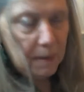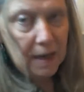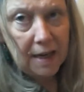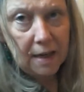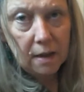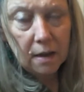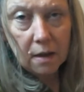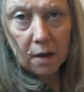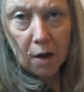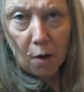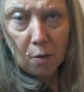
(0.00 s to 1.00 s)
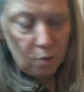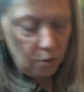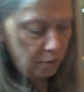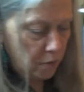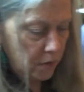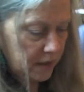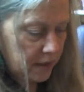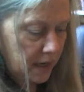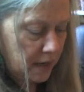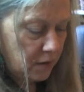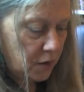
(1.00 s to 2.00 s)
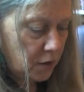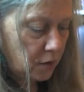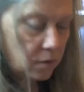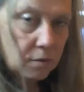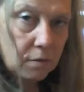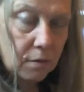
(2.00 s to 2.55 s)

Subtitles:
paint go through a stencil?